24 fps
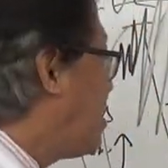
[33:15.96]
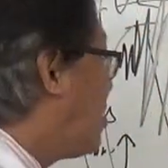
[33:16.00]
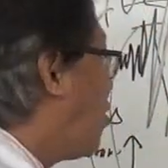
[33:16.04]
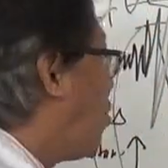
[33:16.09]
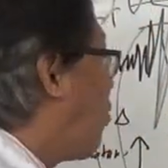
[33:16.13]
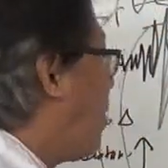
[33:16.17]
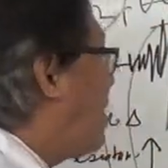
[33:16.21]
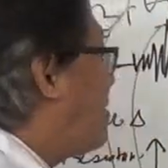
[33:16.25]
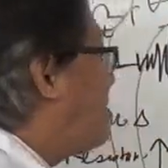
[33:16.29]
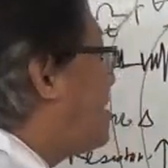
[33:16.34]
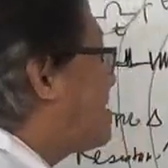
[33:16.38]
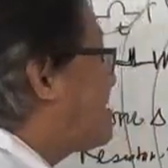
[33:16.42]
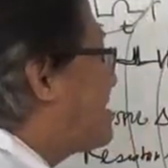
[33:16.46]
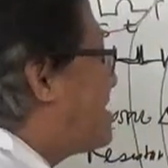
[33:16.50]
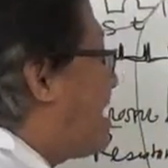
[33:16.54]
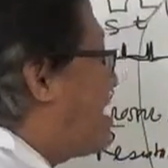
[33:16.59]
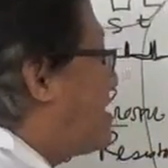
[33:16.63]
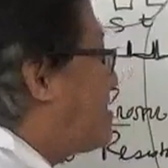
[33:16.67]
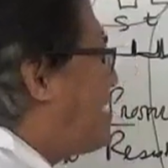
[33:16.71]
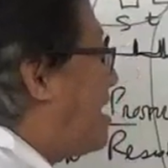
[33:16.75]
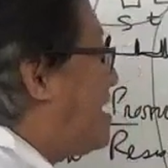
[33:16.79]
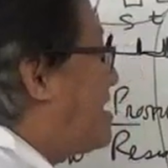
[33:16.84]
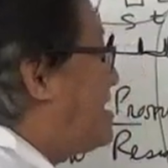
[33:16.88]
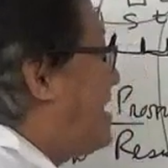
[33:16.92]
When the
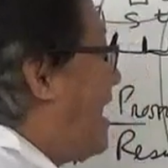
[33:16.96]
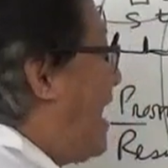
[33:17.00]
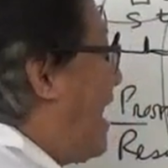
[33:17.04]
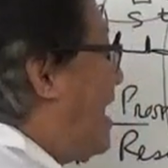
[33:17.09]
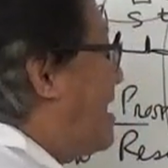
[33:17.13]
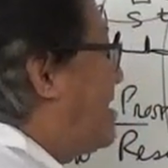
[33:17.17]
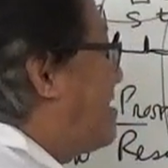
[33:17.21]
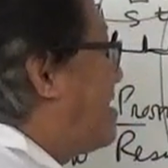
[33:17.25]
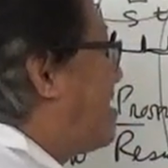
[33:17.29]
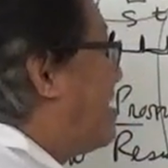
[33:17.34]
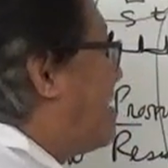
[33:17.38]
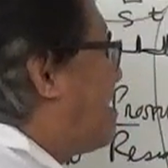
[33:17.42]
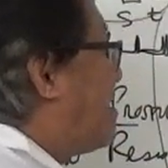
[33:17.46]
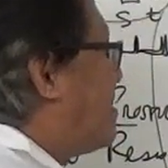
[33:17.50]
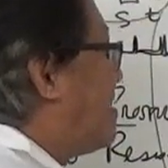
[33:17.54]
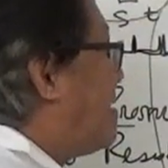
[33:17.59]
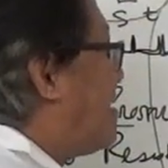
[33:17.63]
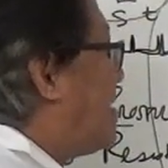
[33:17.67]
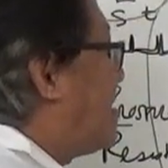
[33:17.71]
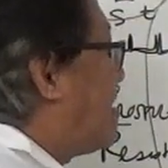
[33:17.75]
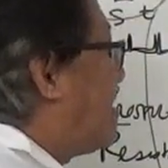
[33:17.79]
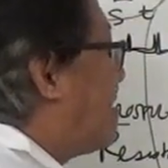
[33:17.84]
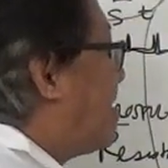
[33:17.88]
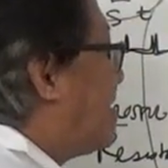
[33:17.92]
cells are dead,
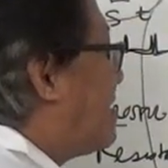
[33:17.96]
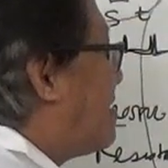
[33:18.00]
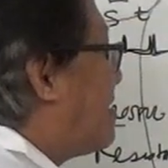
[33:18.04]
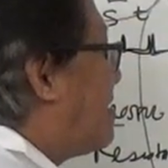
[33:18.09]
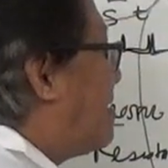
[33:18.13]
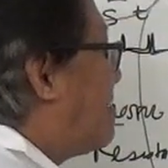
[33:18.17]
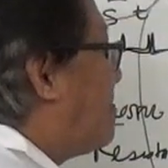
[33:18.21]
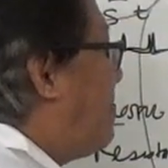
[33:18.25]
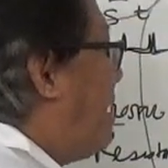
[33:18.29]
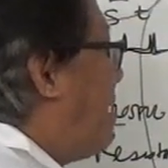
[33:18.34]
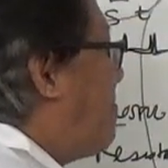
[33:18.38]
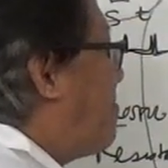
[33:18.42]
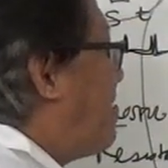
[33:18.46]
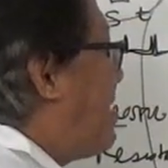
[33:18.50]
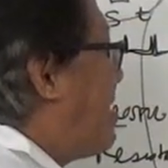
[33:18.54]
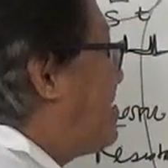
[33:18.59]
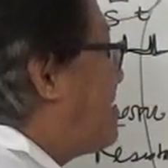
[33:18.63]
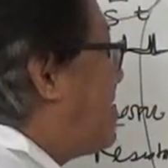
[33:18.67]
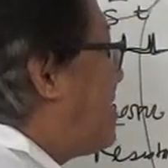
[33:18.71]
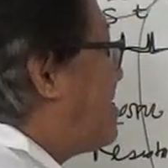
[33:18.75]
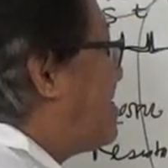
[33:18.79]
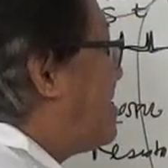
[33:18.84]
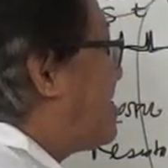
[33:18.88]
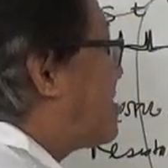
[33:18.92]

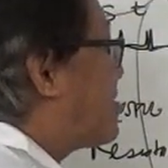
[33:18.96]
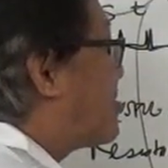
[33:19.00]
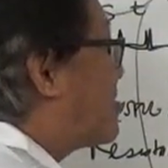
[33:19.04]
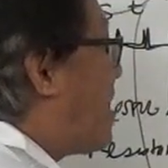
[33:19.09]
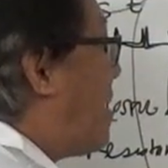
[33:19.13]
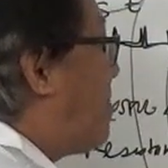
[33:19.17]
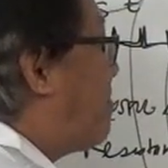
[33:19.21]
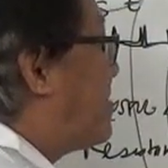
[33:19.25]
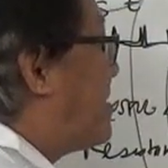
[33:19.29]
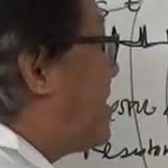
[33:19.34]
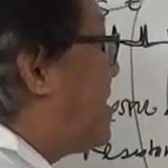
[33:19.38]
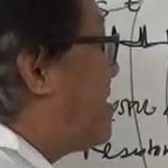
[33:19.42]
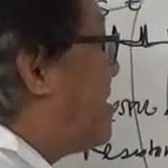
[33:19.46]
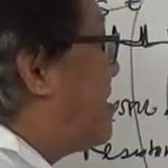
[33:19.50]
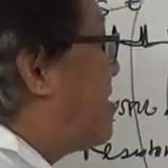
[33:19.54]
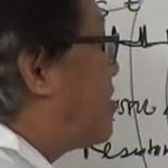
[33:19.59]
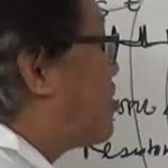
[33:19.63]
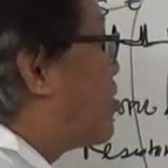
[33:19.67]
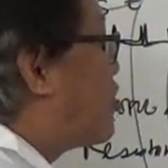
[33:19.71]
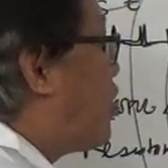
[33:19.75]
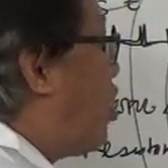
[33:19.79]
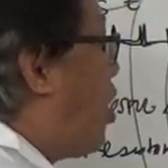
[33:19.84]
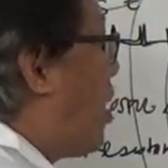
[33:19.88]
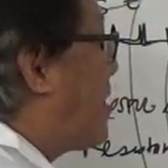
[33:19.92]
membranes are disrupted and
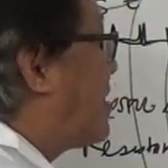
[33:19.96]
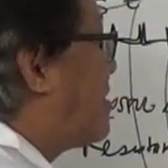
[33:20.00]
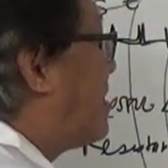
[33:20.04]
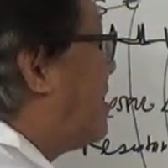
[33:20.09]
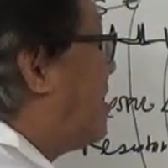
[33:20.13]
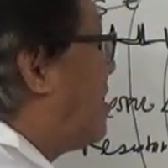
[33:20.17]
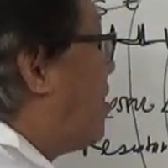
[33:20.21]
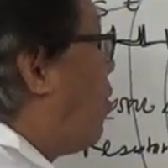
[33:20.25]
destroyed.